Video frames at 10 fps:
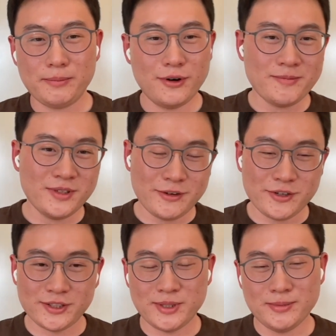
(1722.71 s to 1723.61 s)
programming
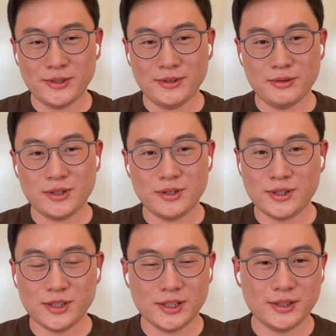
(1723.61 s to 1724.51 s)
languages people
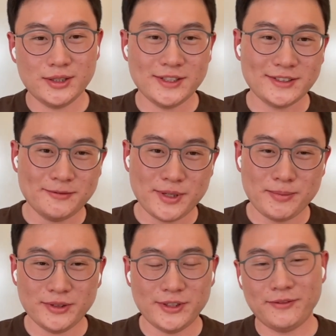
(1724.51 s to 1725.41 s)
or system
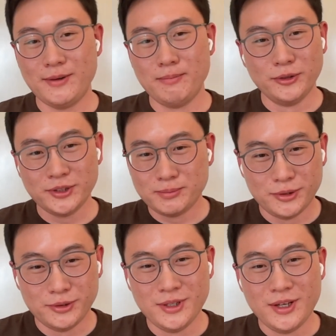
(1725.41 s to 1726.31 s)
people define
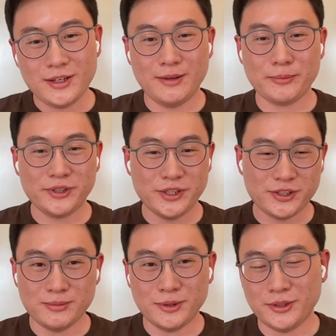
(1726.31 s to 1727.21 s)
multiple
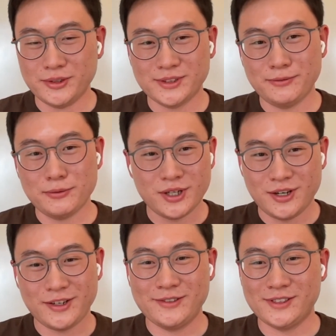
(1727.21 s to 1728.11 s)
computation models
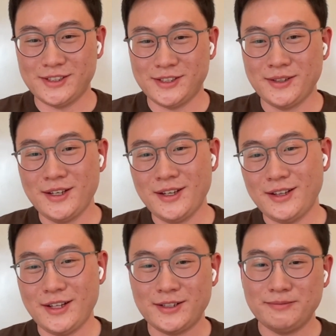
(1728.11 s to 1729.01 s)
for concurrency,
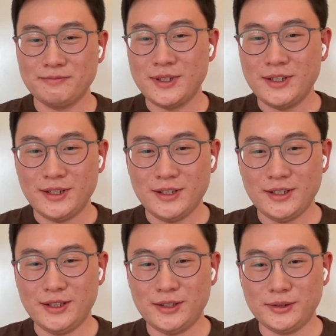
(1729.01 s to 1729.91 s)
like
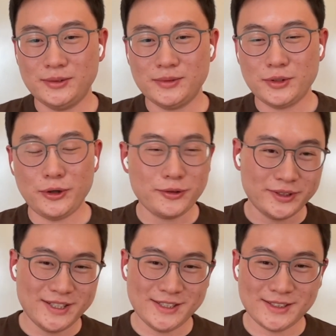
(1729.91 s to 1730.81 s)

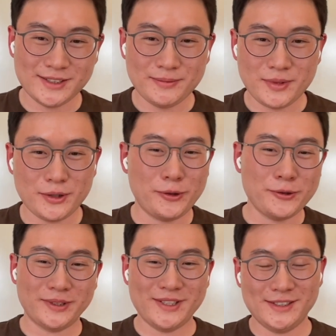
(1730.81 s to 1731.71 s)
coroutines,
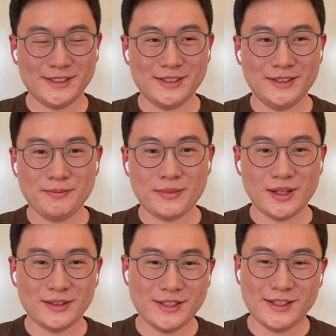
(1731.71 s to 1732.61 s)
goroutines,
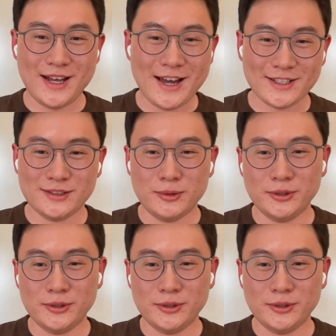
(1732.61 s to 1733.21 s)
the actor